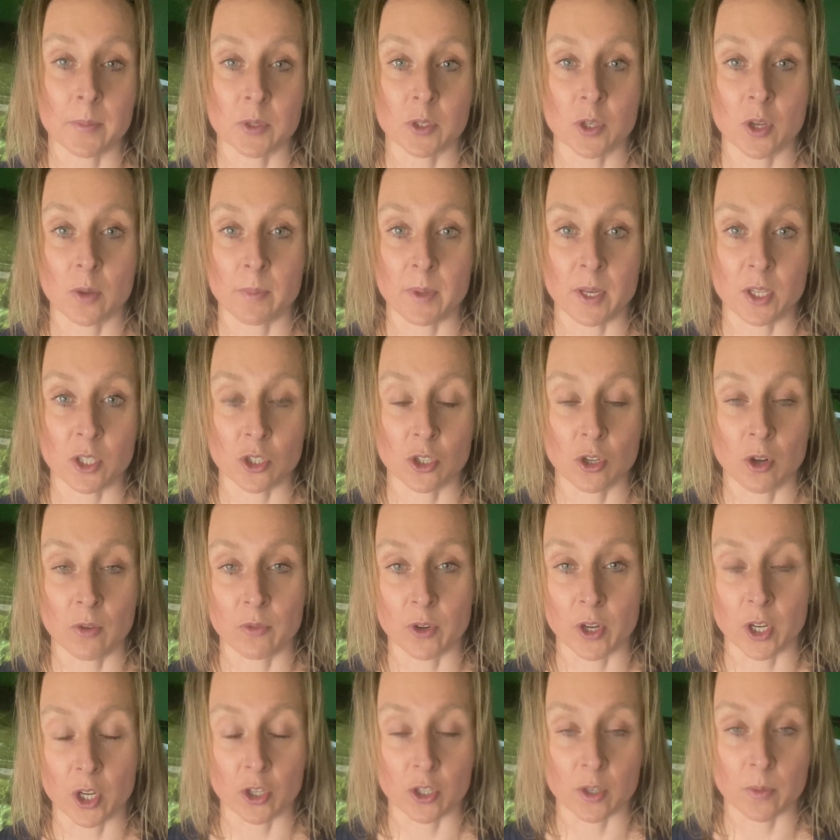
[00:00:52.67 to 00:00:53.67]
so it means you're not
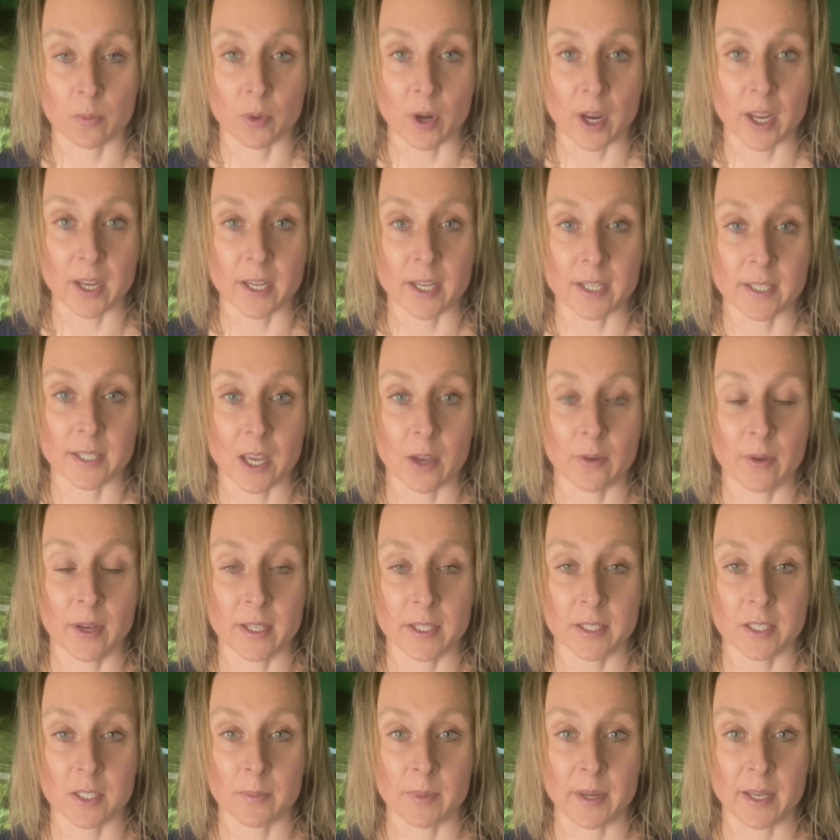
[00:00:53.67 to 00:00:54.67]
very good at breaking down
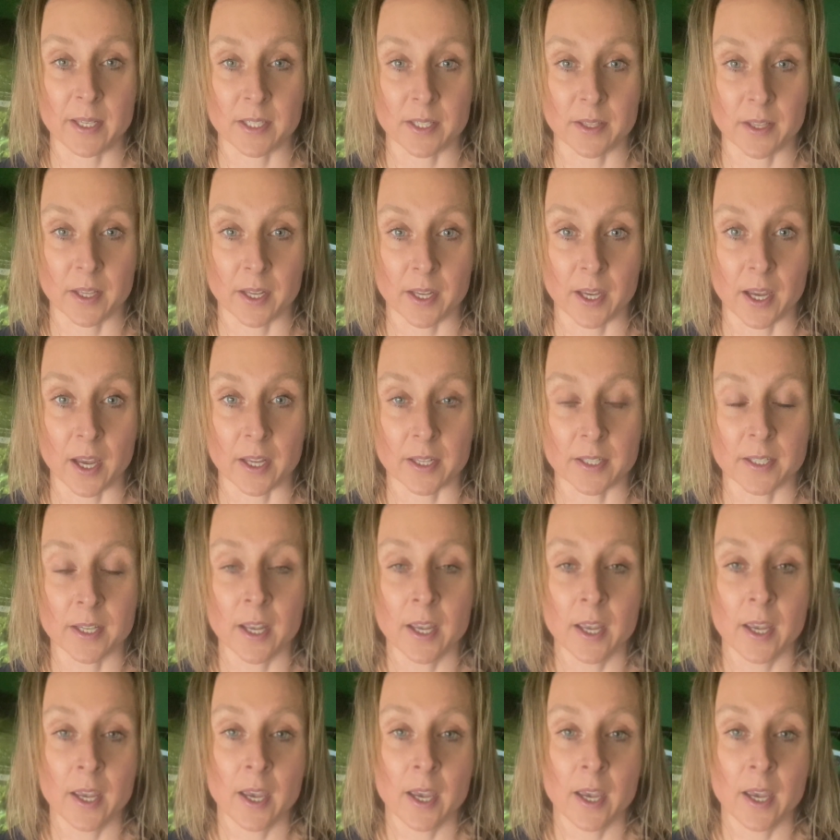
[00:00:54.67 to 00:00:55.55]
histamines in the gut.